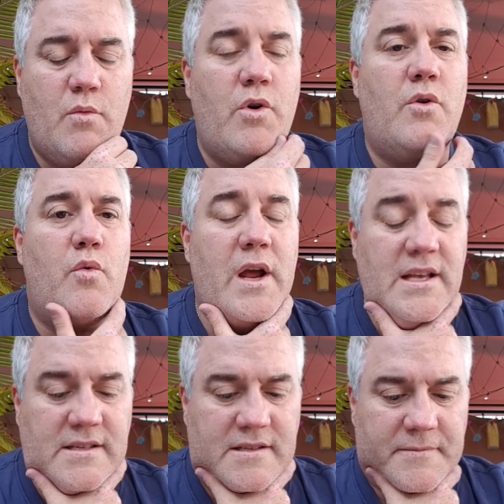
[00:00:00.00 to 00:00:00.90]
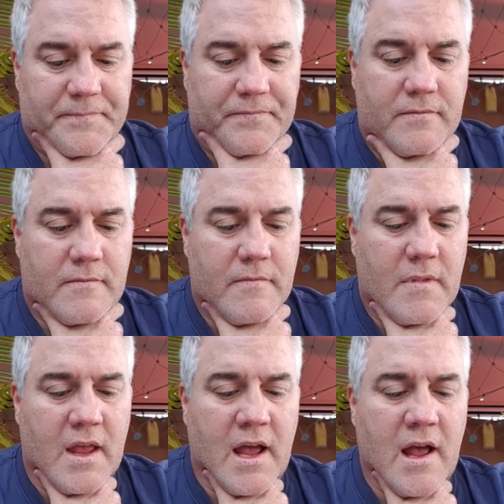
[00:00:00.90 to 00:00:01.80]
the word race,
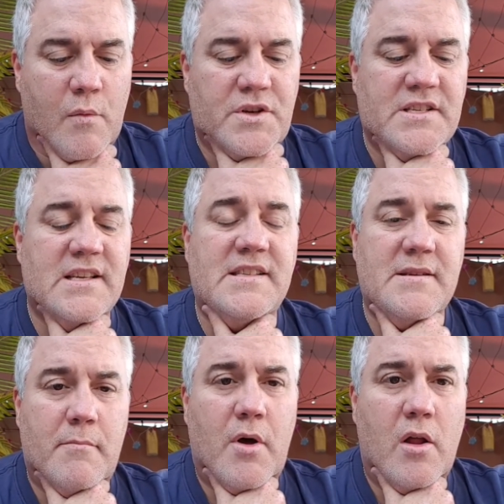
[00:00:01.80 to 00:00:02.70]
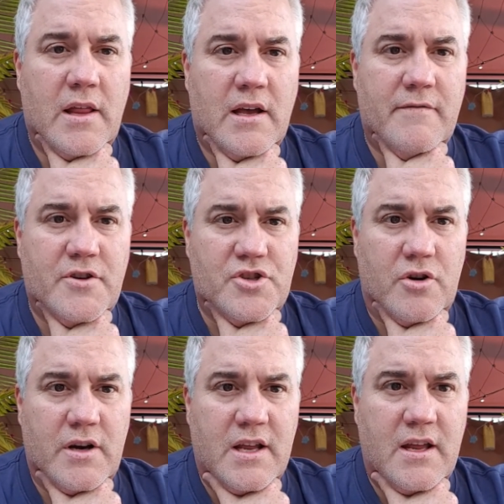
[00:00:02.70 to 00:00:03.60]
uh, which is a symbolic of a
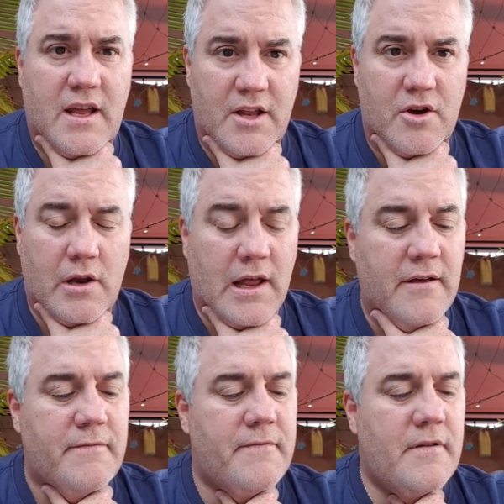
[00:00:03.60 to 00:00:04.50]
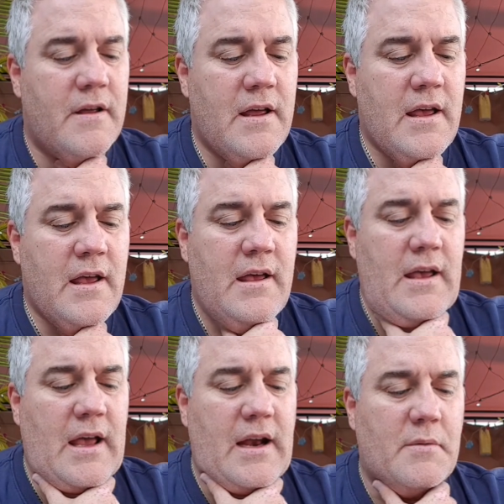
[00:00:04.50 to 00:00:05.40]
journey in your life.
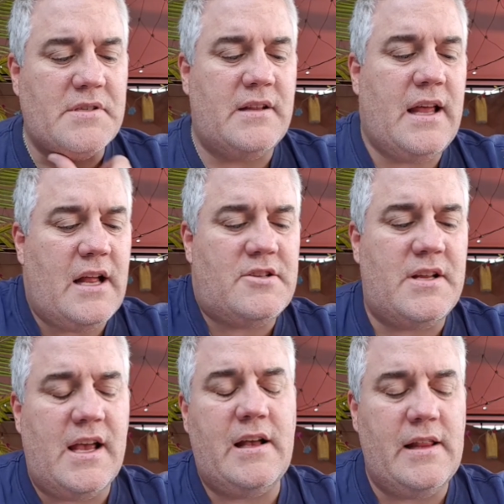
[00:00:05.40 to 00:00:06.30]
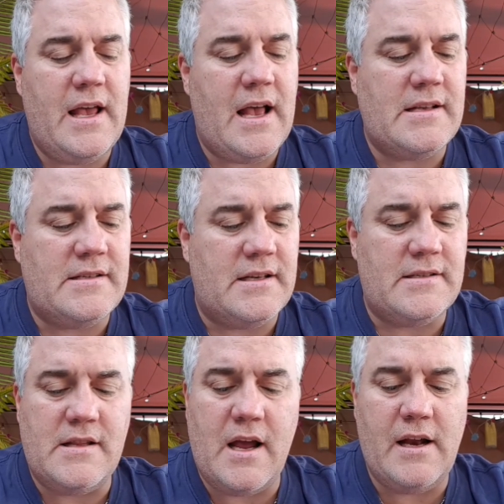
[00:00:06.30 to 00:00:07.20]
And it was attached to
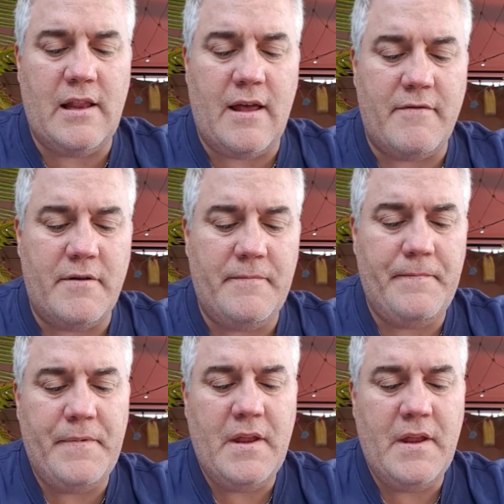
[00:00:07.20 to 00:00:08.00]
Ecclesiastics 9.11.